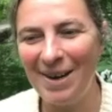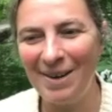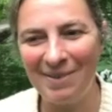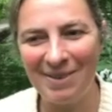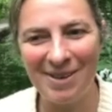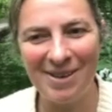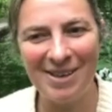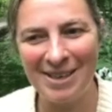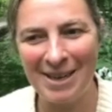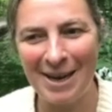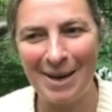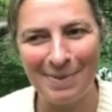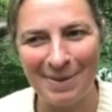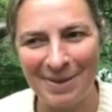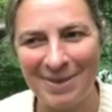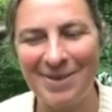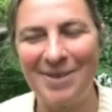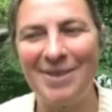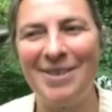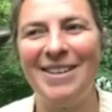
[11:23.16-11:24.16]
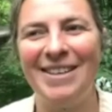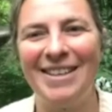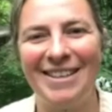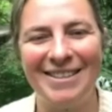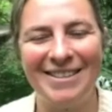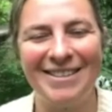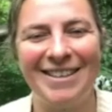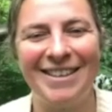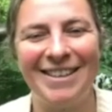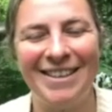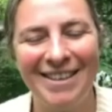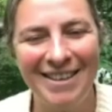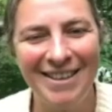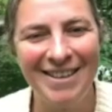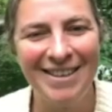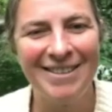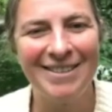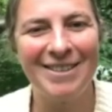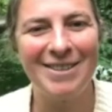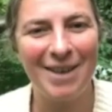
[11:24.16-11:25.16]
you get an opportunity to
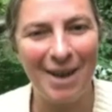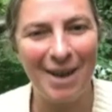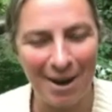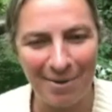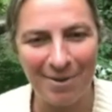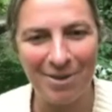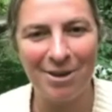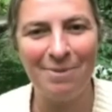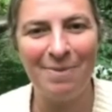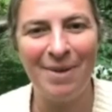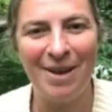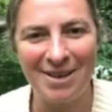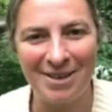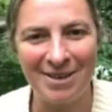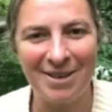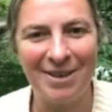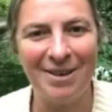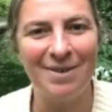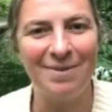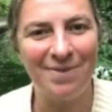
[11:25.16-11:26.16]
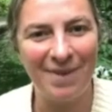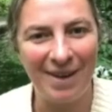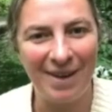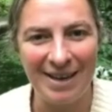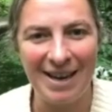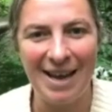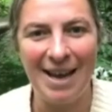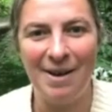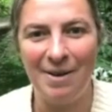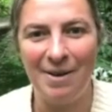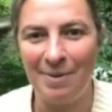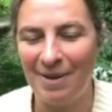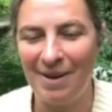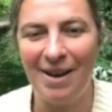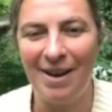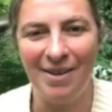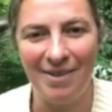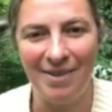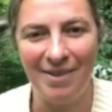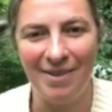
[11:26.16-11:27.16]
talk with your mentor and find out about
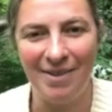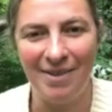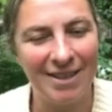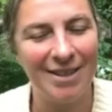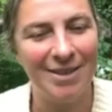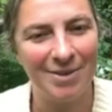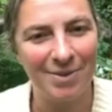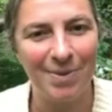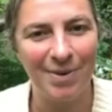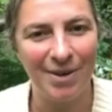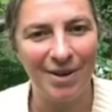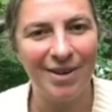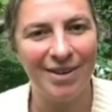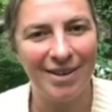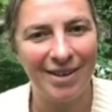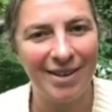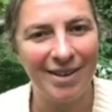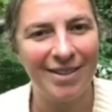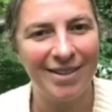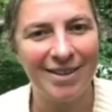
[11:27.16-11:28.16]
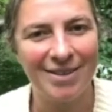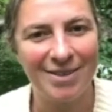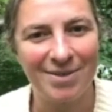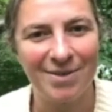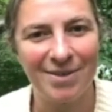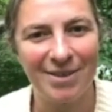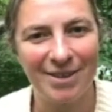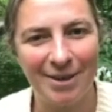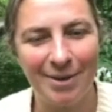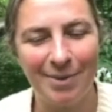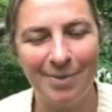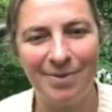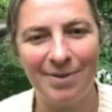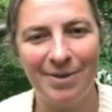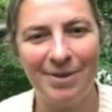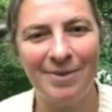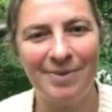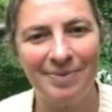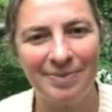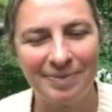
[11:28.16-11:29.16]
how these things work, I think is really
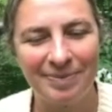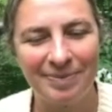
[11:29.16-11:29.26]
helpful.